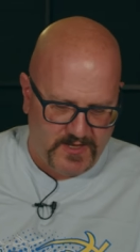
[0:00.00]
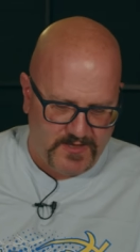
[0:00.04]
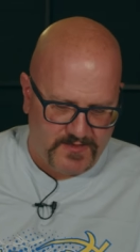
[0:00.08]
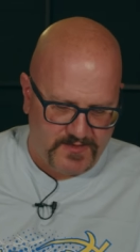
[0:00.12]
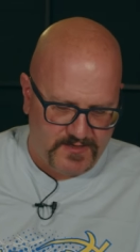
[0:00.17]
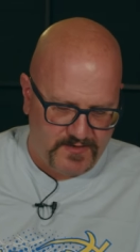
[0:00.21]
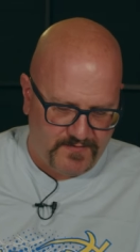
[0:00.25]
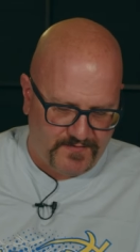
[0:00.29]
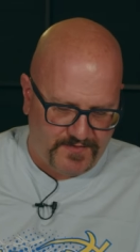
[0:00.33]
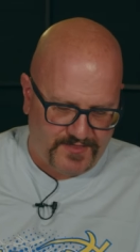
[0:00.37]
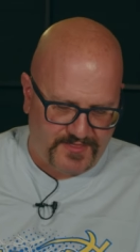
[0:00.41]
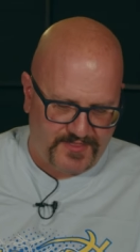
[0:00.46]

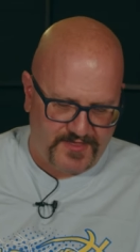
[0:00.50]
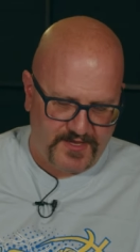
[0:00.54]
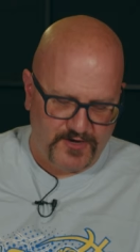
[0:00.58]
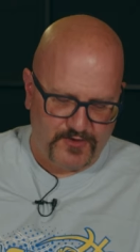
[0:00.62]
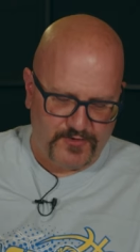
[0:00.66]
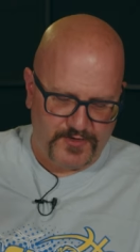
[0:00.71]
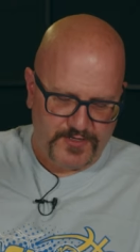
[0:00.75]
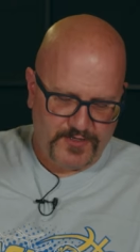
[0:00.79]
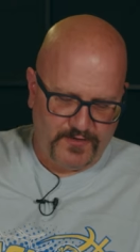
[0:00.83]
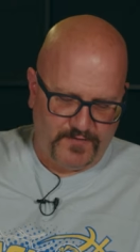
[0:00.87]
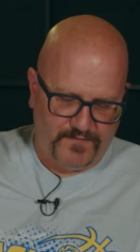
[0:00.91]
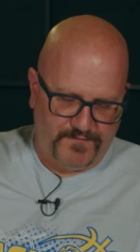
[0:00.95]
The
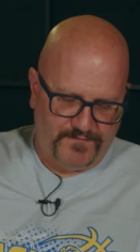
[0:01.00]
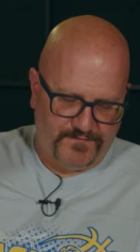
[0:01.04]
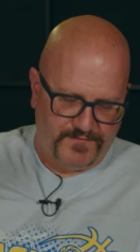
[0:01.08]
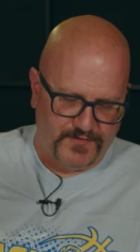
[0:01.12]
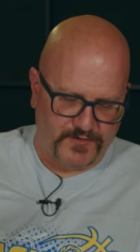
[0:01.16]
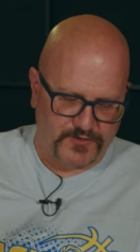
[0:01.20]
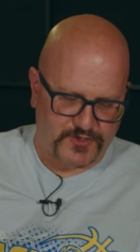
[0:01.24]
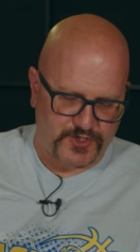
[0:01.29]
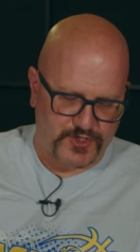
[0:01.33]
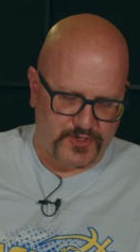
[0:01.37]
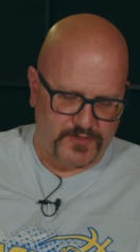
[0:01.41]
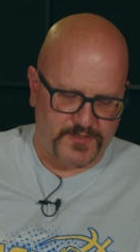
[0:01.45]
ethereal
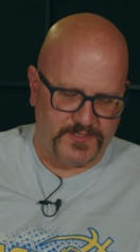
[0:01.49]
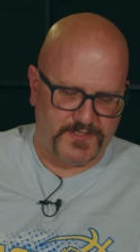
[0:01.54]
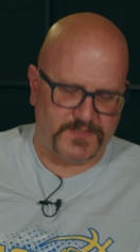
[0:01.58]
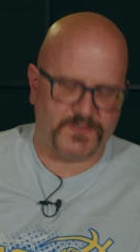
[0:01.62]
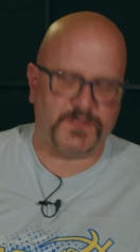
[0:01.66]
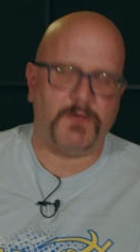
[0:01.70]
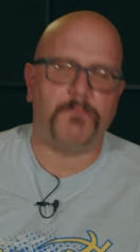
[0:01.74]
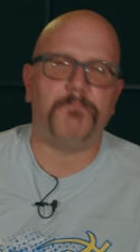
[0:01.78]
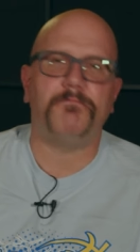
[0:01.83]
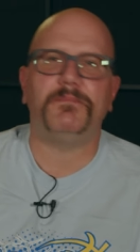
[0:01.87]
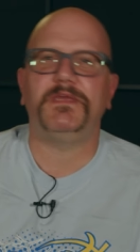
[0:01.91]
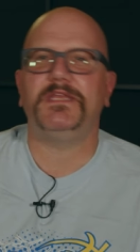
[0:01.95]
filcher is
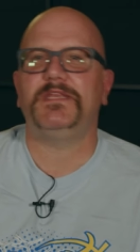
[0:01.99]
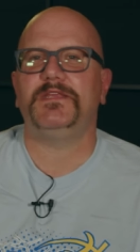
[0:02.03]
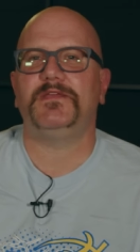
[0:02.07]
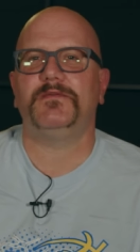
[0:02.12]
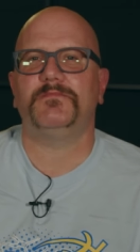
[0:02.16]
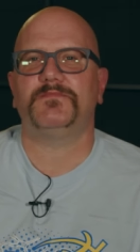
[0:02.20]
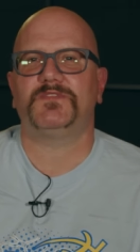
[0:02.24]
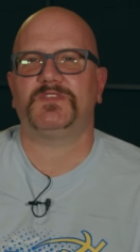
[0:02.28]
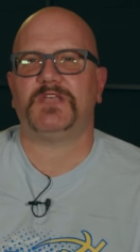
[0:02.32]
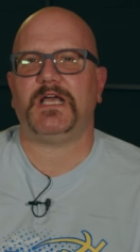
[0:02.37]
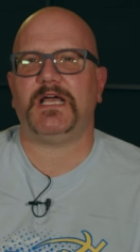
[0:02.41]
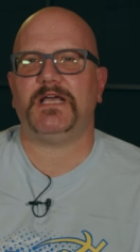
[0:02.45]
a
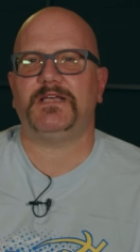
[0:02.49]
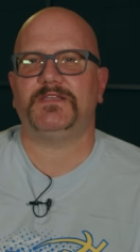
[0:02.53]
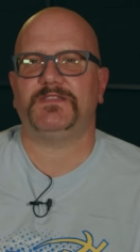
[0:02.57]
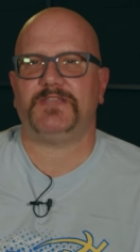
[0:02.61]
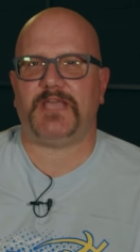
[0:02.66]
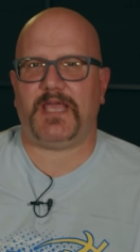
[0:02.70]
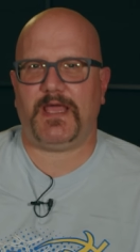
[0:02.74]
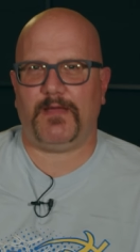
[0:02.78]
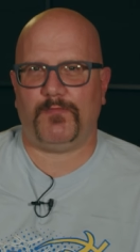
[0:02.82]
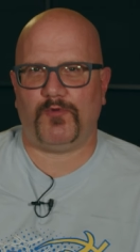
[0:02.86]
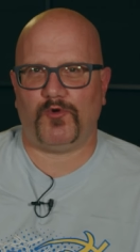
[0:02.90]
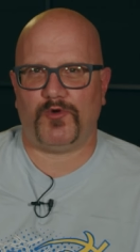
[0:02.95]
medium-sized
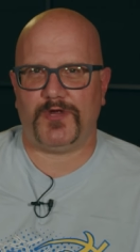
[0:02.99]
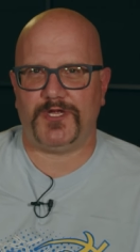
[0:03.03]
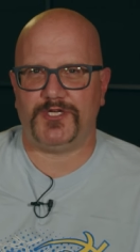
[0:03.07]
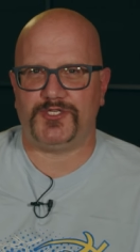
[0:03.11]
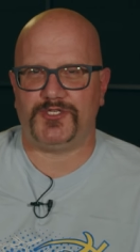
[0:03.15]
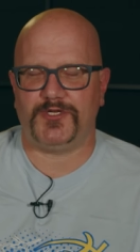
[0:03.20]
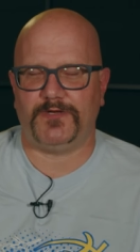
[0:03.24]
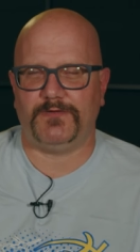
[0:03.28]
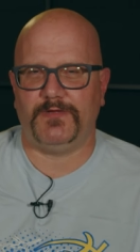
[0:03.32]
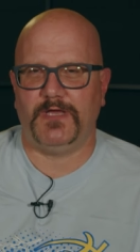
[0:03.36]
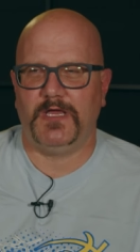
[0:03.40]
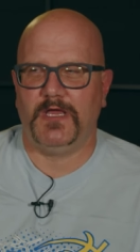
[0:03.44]

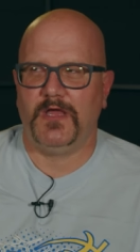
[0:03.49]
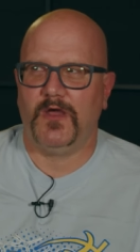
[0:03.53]
aberration.